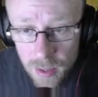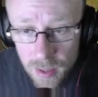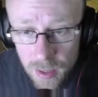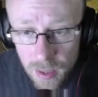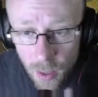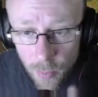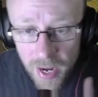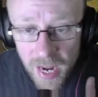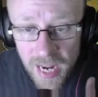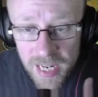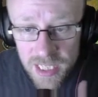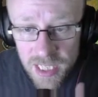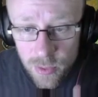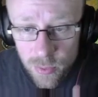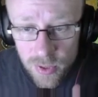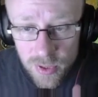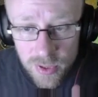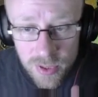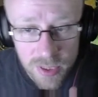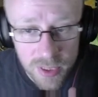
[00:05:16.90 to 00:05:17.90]
Oh, it actually
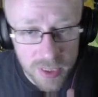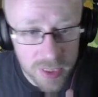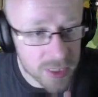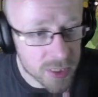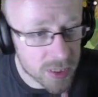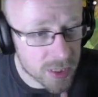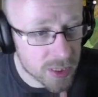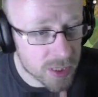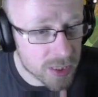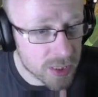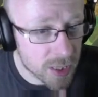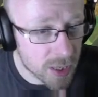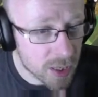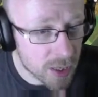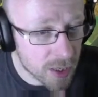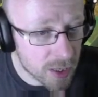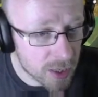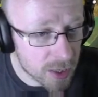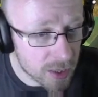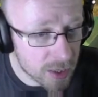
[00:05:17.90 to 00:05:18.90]
wants us.
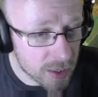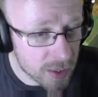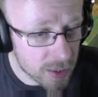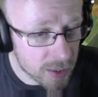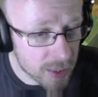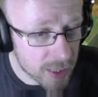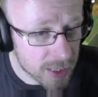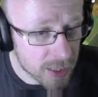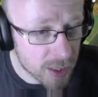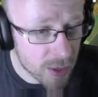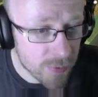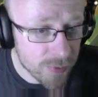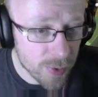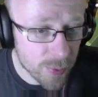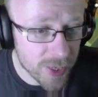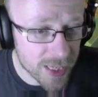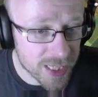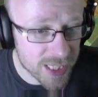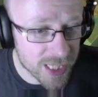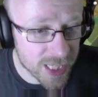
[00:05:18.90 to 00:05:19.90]
I don't think
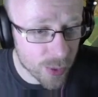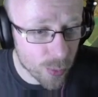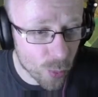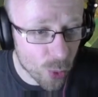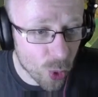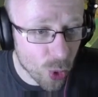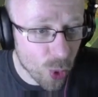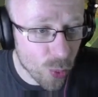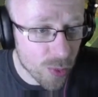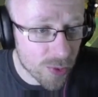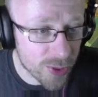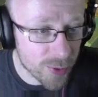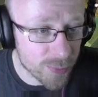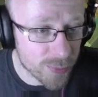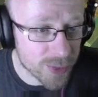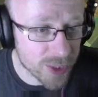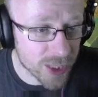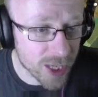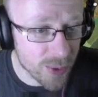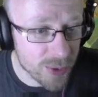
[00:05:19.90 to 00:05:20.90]
we're actually at war with them
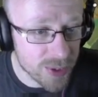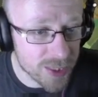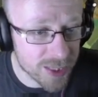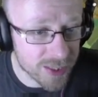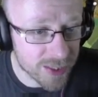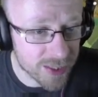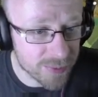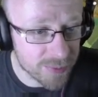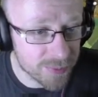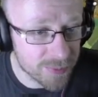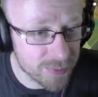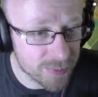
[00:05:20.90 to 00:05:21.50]
to go to them.